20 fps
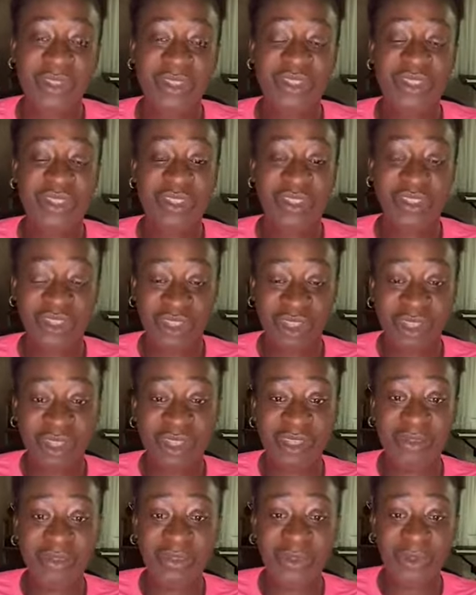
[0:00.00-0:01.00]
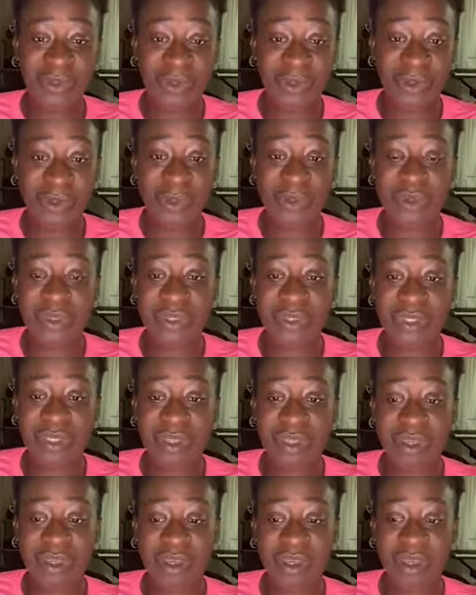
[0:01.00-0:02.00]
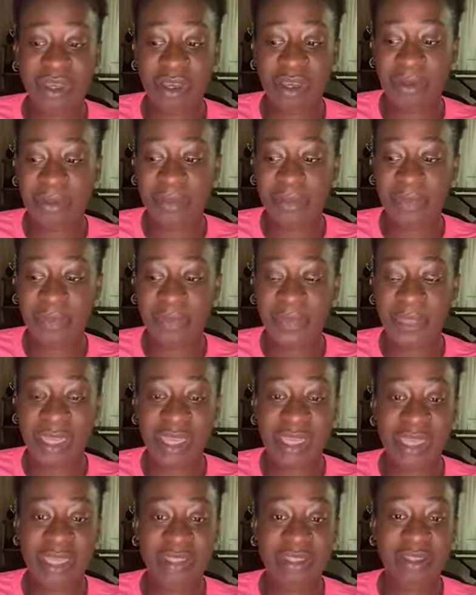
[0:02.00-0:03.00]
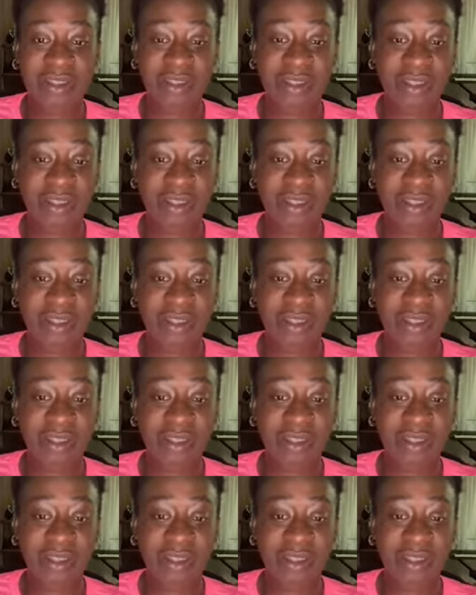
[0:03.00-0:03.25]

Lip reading: So this is good for those, I guess,